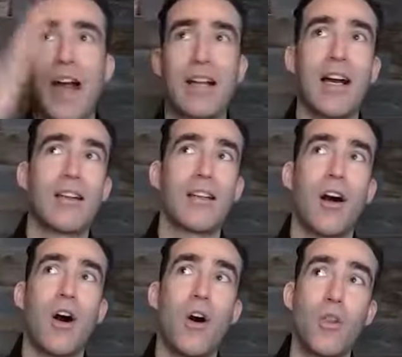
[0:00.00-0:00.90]
gotten
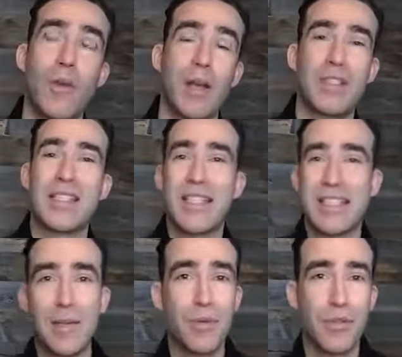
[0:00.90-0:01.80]
all the way up to
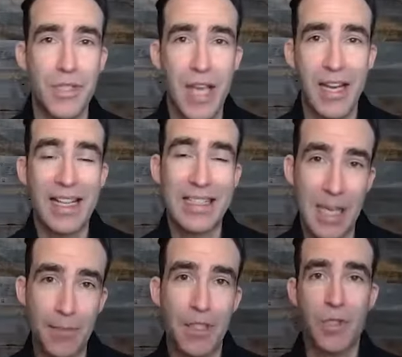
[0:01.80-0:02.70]
60%
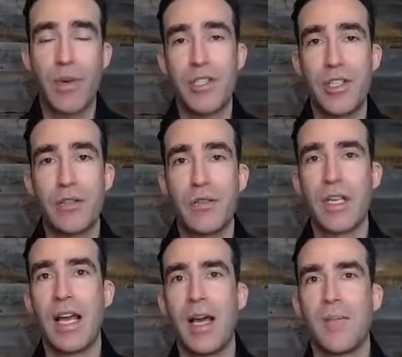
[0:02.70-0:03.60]
acceptance ratios.
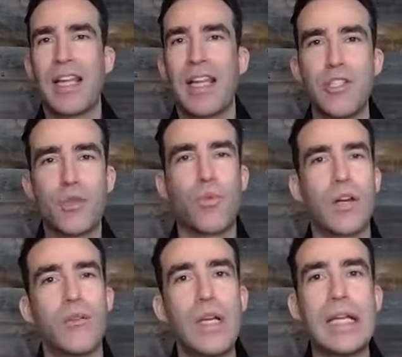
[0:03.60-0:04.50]
But that's just
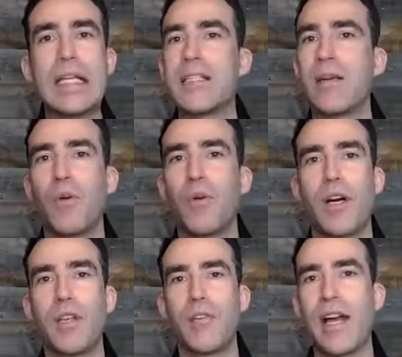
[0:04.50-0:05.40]
one really simple
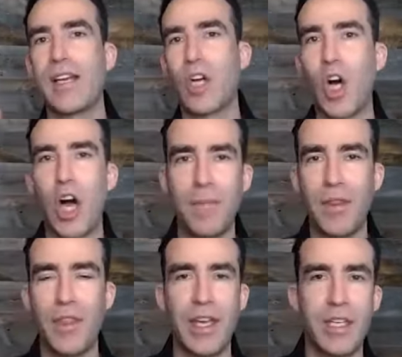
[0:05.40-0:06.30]
one. You find a
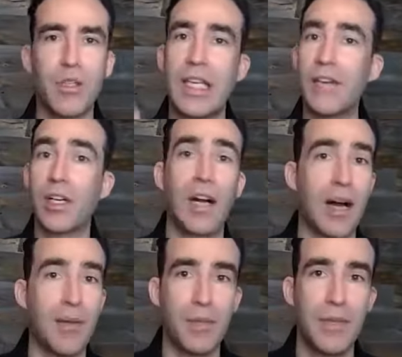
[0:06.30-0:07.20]
common thing, you give a
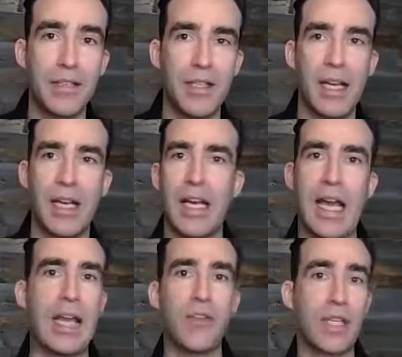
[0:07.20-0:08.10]
compliment,
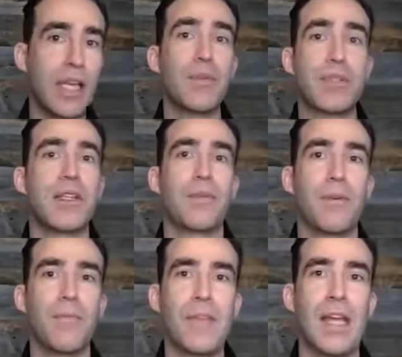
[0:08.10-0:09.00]
and you keep it
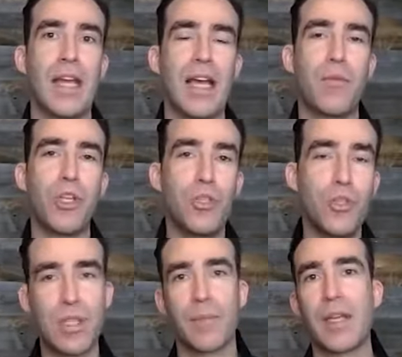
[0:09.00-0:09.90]
simple. And when you
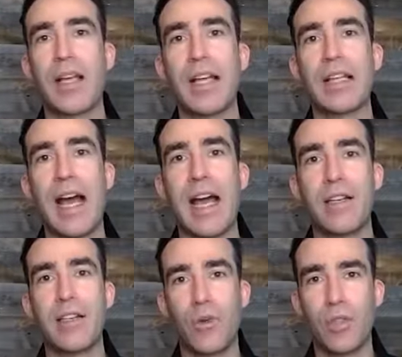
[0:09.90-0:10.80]
do something like that,
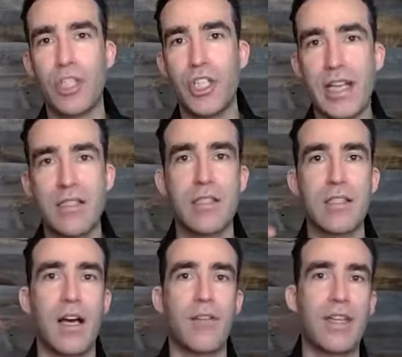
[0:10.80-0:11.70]
your
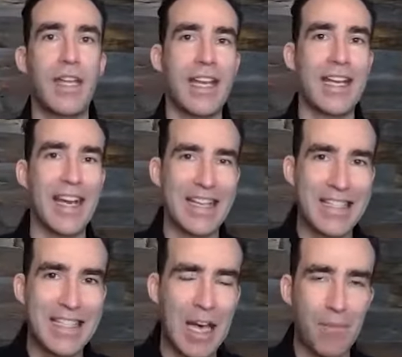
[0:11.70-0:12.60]
chances of getting
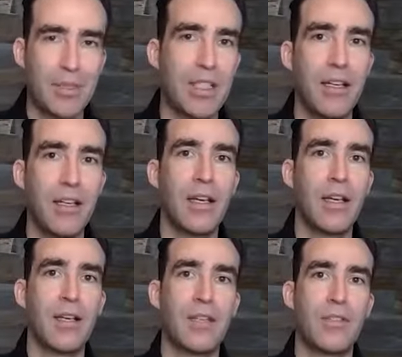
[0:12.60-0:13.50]
accepted
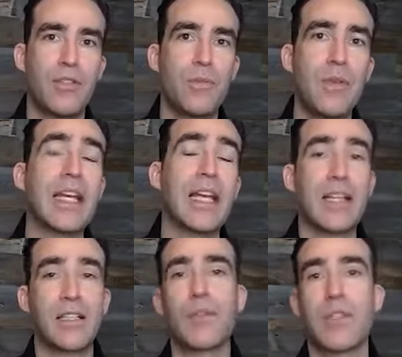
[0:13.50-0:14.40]
to be
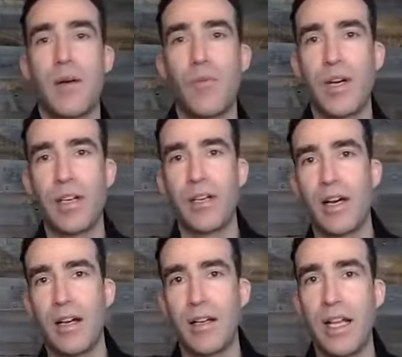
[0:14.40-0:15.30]
connected with someone
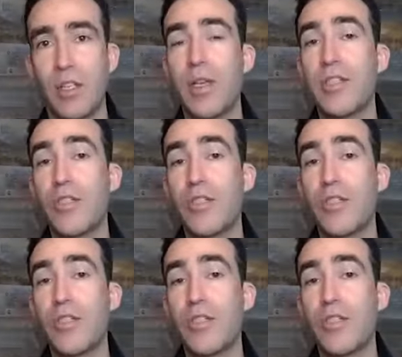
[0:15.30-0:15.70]
increase